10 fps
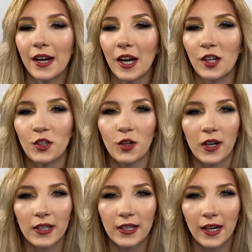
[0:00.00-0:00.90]

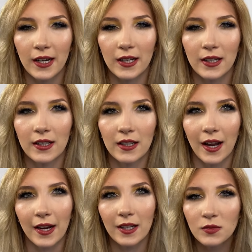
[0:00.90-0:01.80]
interesting,
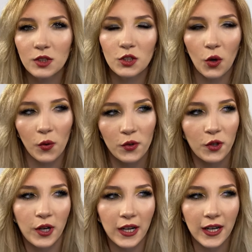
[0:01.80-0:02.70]
like
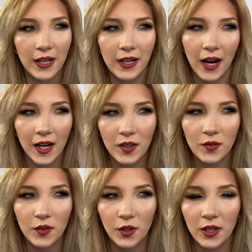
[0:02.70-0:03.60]
sultry kind of
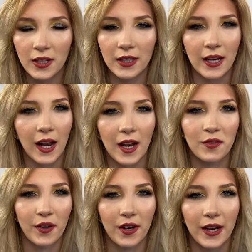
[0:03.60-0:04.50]
look that I
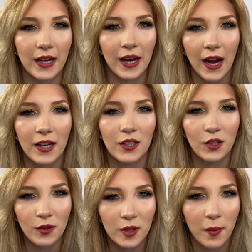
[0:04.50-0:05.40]
felt like I could
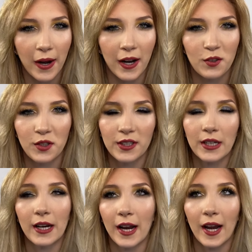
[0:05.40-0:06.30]
use some eyelashes,
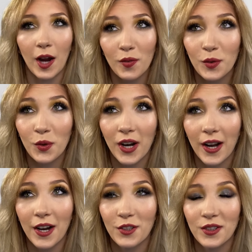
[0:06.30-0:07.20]
and I haven't worn
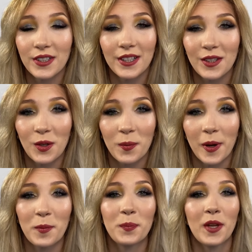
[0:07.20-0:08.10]
eyelashes in a little
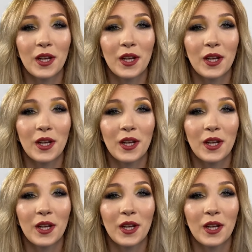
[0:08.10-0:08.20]
bit.